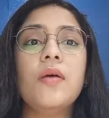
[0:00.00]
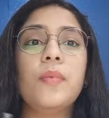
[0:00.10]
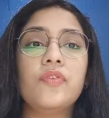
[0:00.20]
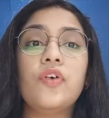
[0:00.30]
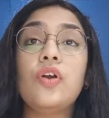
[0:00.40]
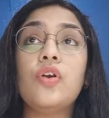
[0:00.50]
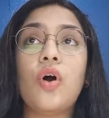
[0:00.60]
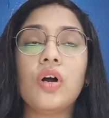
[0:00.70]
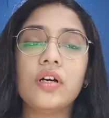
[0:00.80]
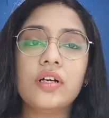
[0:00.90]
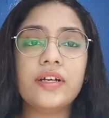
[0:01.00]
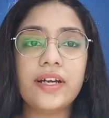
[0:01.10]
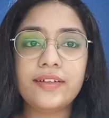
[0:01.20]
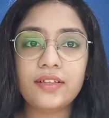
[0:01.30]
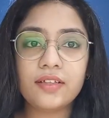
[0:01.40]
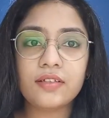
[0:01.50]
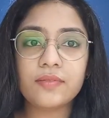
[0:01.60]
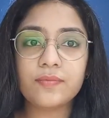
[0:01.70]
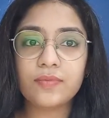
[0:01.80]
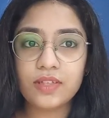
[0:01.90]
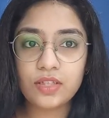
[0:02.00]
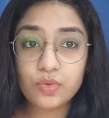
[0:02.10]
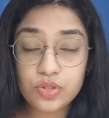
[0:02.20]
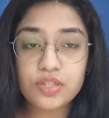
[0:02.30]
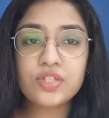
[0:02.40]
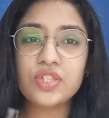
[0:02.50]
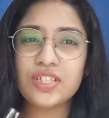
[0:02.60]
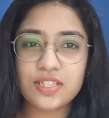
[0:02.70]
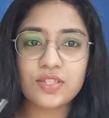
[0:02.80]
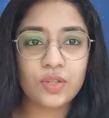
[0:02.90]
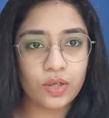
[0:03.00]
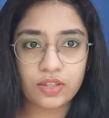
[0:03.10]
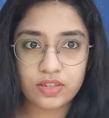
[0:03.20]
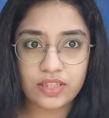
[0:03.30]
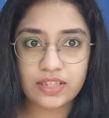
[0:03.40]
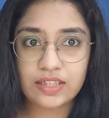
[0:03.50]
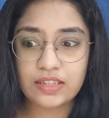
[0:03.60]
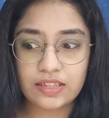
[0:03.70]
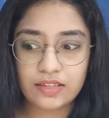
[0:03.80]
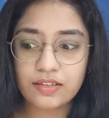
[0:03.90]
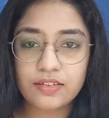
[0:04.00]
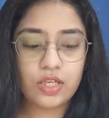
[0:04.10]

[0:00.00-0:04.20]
But for longer writing, usage, this is not a great idea.